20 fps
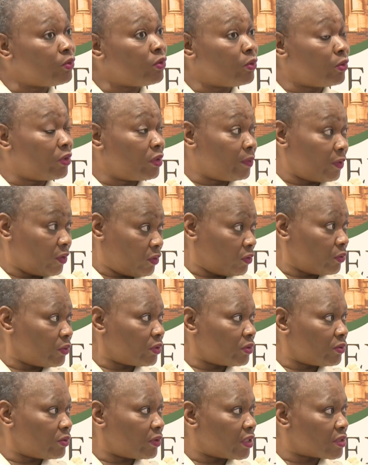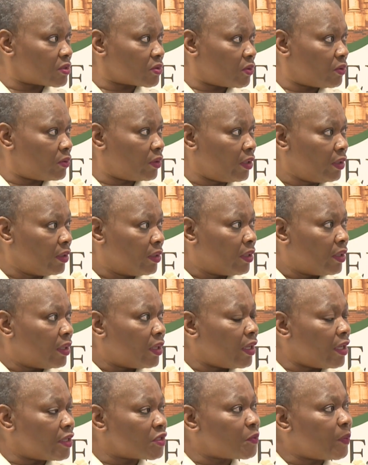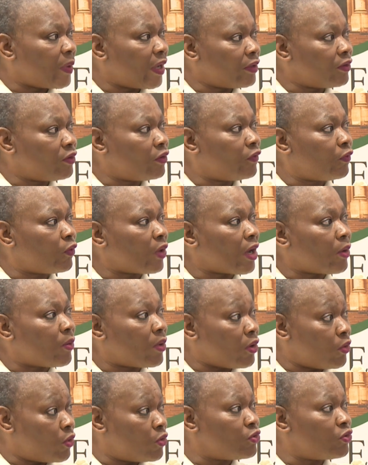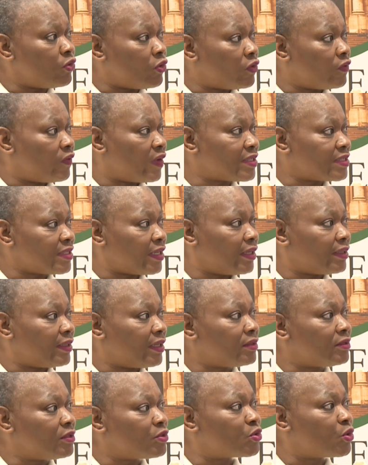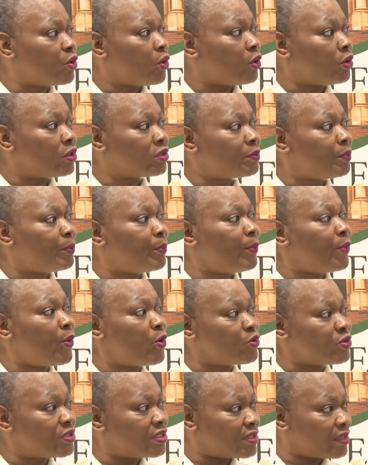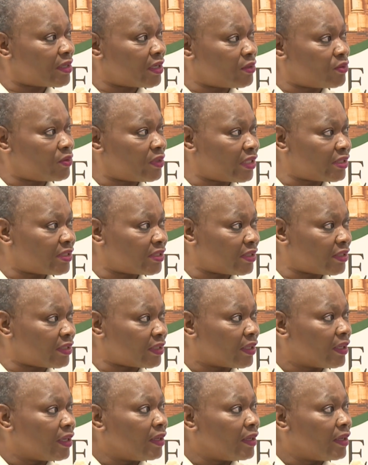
We will be going to the school as part of our own oversight that is called post-regulation